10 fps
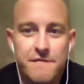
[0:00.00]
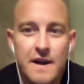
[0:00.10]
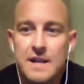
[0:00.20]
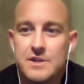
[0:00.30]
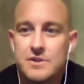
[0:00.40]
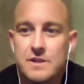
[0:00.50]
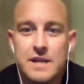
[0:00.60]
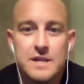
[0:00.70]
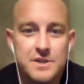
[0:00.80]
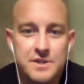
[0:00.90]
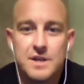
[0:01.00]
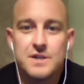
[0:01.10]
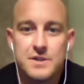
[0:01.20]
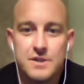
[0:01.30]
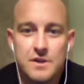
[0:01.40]
financial aid is
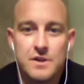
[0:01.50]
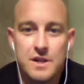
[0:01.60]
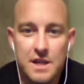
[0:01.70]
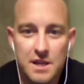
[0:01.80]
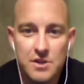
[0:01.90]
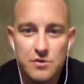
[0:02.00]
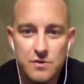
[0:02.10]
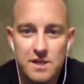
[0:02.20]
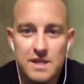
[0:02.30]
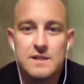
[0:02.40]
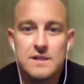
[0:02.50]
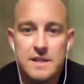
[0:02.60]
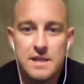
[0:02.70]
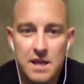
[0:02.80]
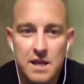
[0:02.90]
such a
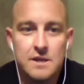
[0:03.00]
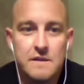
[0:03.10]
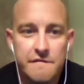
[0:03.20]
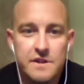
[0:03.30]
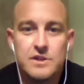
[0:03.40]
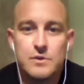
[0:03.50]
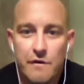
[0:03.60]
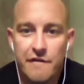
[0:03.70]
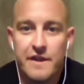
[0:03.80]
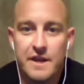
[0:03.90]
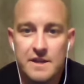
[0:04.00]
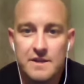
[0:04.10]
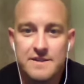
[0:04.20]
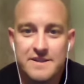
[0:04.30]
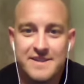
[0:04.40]
uniquely individual
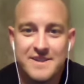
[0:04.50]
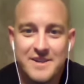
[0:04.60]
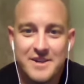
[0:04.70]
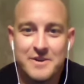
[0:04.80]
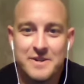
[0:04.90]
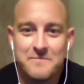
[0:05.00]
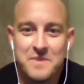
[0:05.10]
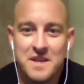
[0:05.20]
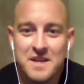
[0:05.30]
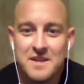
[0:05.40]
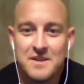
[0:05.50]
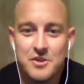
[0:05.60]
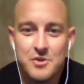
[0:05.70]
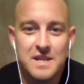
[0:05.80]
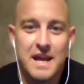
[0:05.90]
thing, and
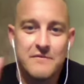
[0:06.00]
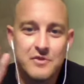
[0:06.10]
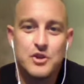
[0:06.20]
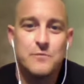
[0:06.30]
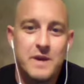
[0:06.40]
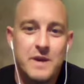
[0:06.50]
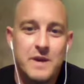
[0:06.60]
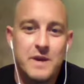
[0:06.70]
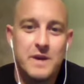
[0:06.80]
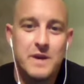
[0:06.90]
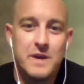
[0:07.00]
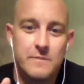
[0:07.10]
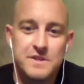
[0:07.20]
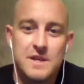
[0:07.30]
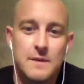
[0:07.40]
you can have two best friends
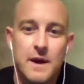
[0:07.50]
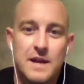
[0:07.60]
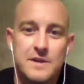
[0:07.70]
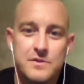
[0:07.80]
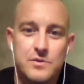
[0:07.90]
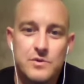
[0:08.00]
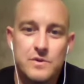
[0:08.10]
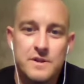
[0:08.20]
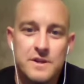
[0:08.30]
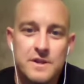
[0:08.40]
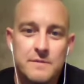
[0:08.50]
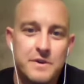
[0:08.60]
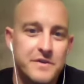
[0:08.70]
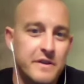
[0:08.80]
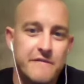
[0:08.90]
from the same high school,
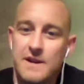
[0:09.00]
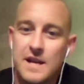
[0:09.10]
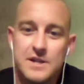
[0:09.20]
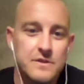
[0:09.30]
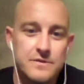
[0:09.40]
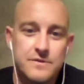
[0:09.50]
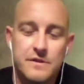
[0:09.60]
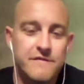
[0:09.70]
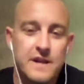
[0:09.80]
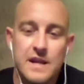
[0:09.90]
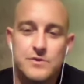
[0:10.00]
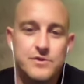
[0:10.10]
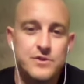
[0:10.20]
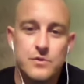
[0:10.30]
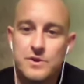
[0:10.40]
but their
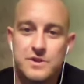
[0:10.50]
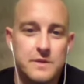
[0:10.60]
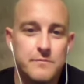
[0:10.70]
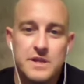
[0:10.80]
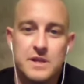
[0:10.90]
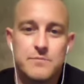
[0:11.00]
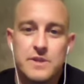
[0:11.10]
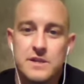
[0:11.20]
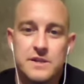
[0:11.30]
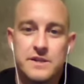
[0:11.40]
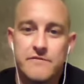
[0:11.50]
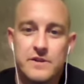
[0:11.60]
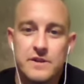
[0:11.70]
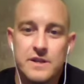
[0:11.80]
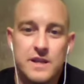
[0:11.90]
financial stories can be completely
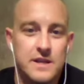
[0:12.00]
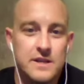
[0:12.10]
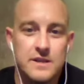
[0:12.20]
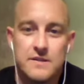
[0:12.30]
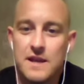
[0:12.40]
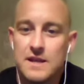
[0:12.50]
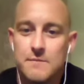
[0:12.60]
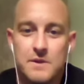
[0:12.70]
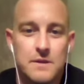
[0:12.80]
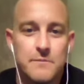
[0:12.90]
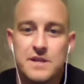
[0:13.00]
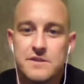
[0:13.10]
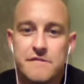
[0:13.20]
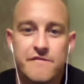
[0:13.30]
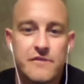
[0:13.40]
different, and they can be the
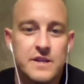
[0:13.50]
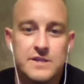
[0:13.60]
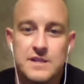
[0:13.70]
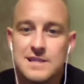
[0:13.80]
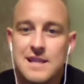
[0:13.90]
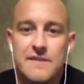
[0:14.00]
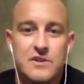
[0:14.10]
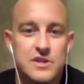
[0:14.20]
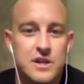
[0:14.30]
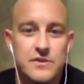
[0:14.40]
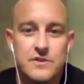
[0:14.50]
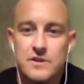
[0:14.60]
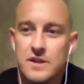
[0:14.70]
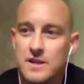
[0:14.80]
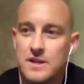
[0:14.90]
best of friends and love each
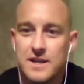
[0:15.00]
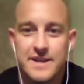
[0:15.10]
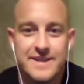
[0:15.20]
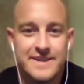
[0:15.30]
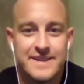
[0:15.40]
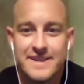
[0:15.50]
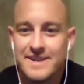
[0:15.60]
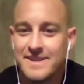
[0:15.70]
other. And